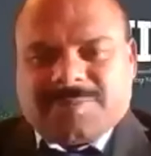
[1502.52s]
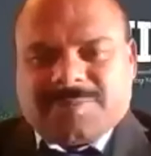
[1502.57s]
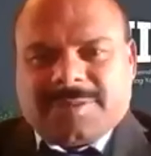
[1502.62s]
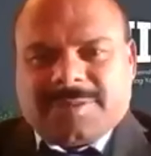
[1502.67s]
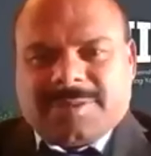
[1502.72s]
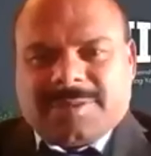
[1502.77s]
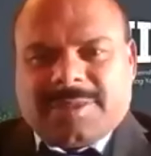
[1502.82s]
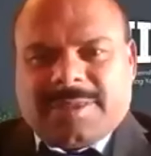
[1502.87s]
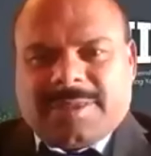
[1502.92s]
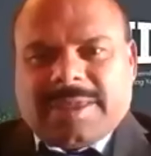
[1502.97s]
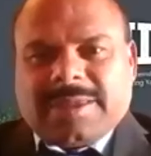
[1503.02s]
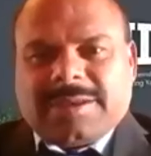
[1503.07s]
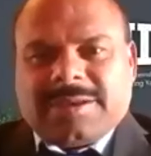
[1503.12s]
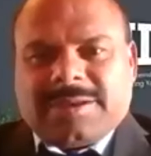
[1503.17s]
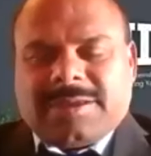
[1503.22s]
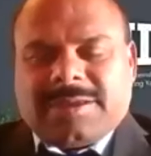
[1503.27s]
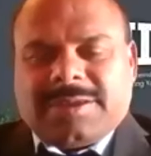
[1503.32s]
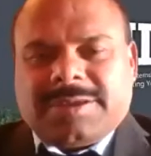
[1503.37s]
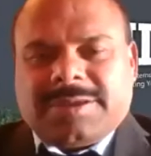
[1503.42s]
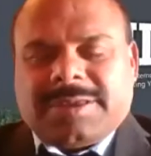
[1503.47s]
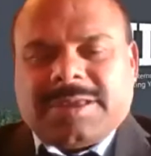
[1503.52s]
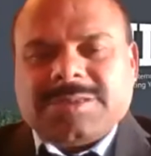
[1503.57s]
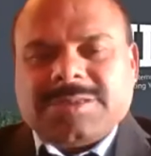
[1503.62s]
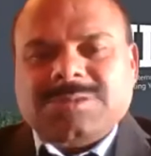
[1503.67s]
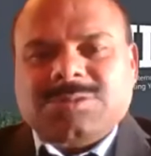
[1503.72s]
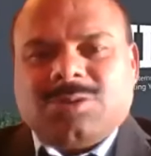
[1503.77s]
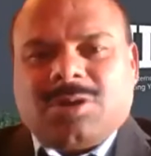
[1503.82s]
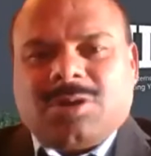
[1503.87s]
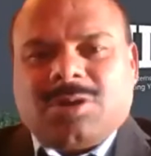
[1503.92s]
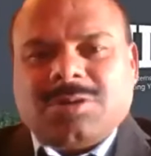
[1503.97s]
and uh, it has
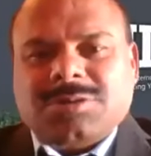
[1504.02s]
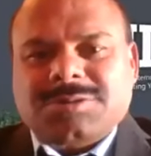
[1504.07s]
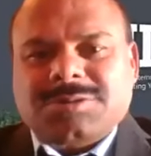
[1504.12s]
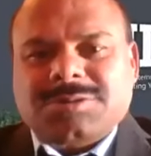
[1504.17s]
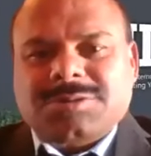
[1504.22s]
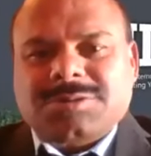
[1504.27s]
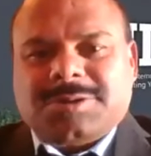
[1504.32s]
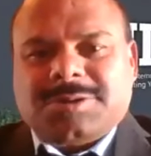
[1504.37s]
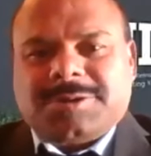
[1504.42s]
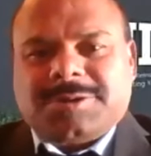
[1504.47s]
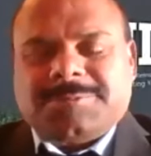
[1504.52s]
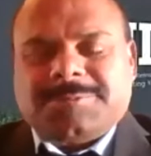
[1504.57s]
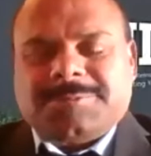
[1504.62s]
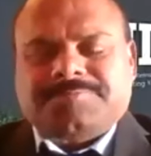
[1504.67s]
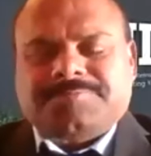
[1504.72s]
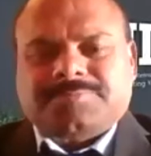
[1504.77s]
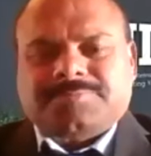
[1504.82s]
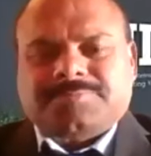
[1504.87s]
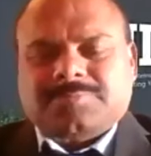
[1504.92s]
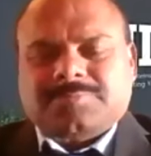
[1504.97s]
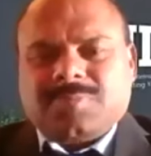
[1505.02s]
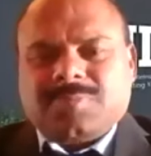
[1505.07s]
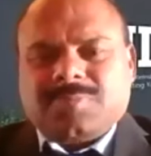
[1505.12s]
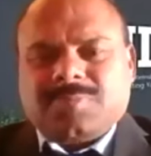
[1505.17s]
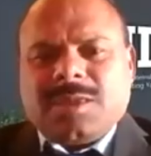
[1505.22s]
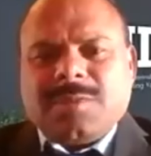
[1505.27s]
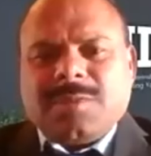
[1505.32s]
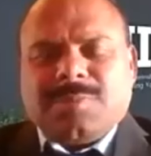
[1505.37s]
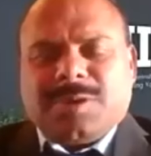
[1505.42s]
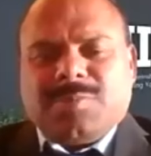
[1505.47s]
got uh,
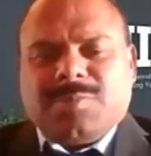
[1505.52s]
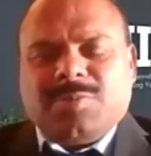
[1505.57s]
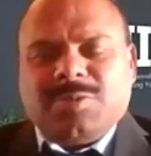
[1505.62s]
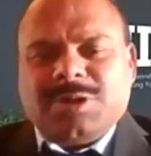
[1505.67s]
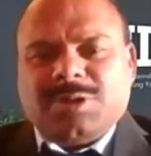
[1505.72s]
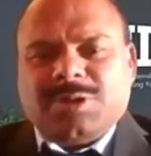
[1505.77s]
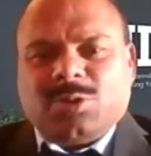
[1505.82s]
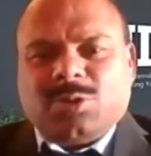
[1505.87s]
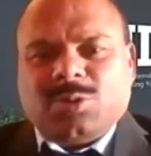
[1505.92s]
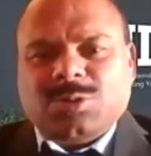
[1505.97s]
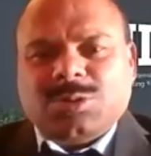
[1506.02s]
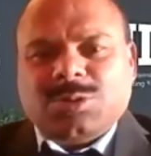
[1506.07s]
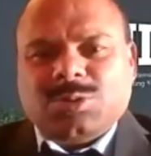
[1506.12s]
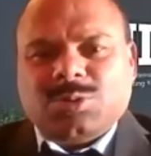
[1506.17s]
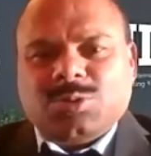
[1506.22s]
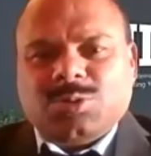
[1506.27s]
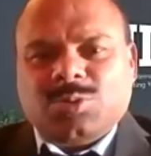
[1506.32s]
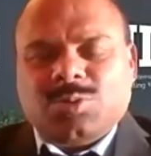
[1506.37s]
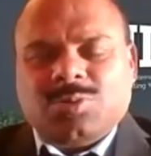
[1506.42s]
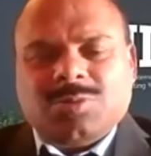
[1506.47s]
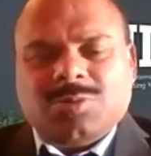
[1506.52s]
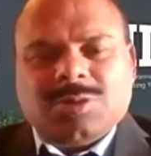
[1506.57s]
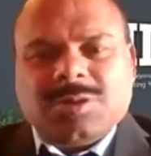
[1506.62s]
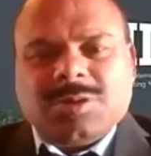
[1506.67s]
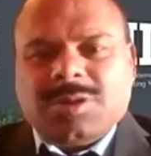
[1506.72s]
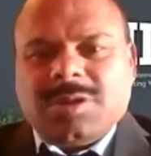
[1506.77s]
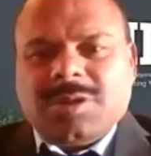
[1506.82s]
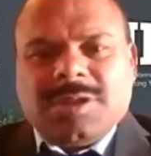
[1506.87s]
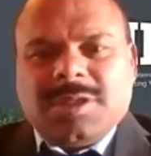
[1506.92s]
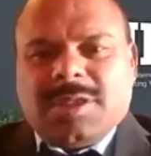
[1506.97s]
probably close to
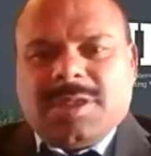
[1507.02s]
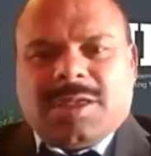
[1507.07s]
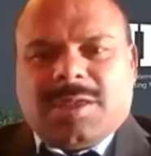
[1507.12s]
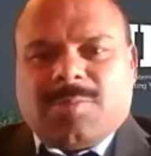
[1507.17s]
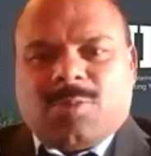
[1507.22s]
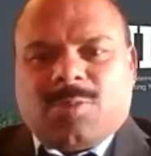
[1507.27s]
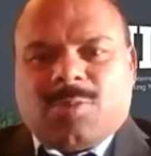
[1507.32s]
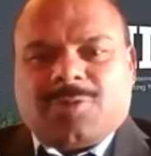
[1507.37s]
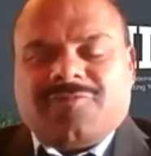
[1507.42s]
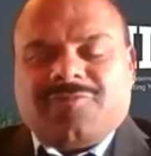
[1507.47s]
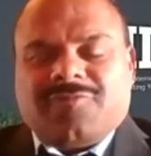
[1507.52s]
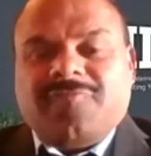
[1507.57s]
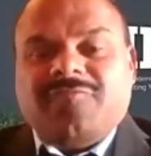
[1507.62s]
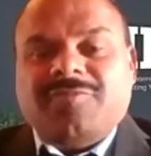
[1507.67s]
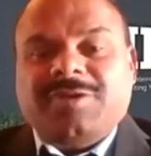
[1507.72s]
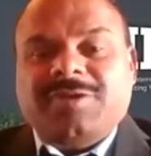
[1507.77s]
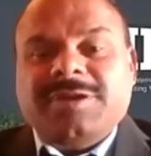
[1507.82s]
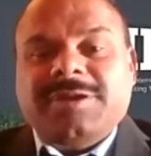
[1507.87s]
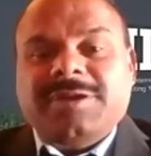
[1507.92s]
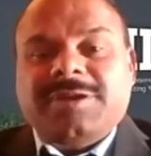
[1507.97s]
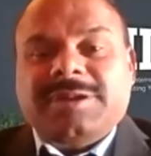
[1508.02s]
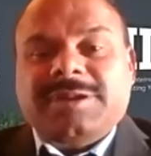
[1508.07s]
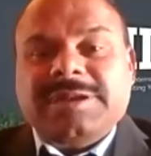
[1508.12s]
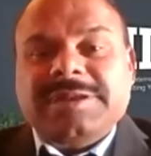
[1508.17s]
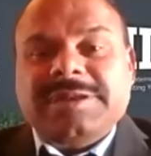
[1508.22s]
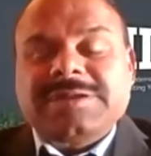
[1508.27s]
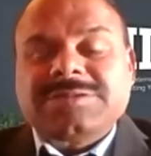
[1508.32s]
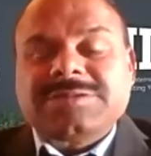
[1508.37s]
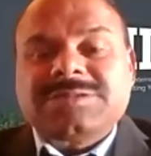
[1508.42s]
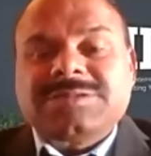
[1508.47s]
about 50
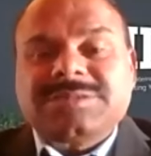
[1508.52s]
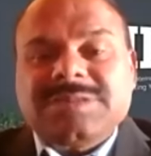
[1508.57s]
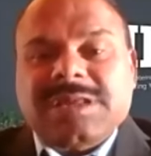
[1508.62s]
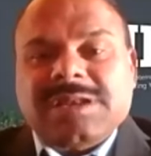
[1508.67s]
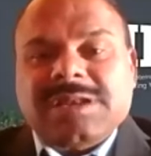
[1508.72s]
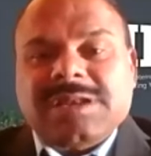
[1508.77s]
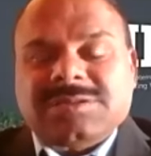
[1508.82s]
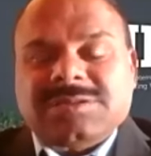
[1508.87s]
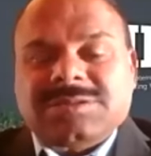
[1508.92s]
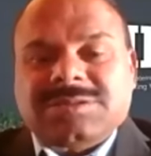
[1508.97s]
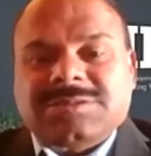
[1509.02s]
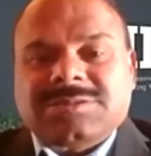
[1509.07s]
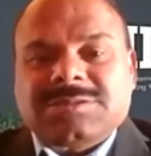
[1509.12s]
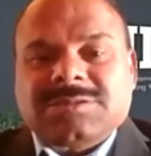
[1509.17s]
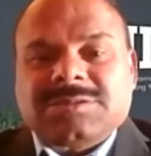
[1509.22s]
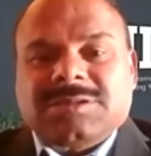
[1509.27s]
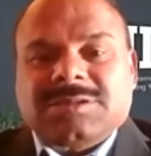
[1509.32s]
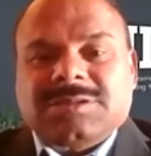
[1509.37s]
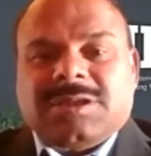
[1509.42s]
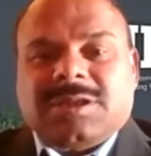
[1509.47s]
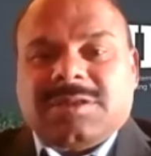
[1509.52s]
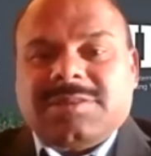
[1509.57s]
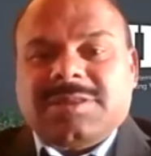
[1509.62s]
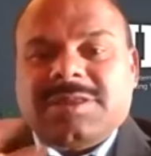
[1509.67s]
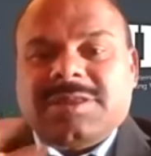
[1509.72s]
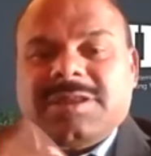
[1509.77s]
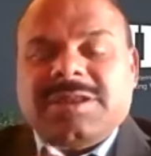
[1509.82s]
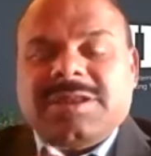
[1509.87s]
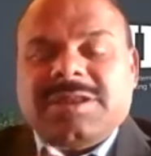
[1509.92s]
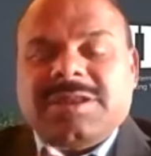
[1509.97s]
trillion cells that are
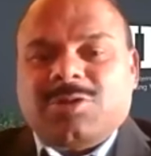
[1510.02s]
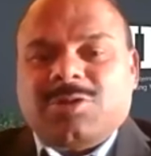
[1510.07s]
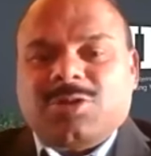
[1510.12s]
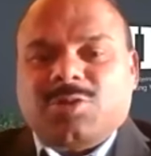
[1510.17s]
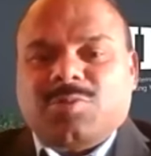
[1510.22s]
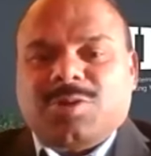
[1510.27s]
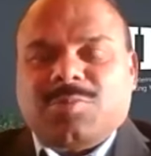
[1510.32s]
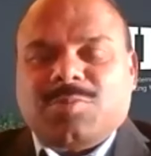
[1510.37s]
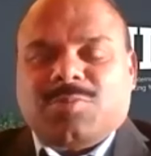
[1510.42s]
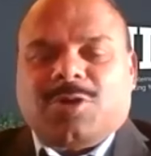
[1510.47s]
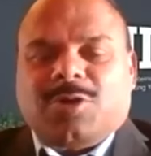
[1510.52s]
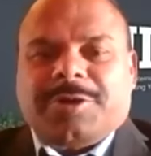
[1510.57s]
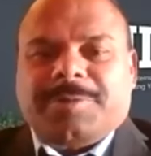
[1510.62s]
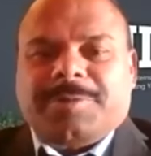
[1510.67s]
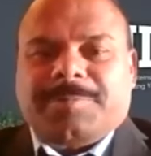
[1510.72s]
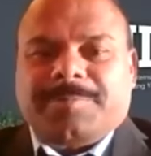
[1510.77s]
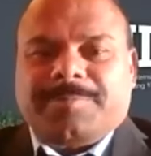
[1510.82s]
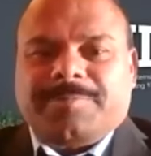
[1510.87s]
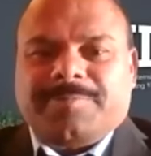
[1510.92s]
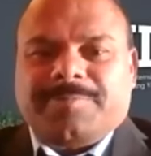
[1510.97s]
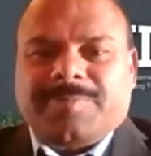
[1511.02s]
there in our human body.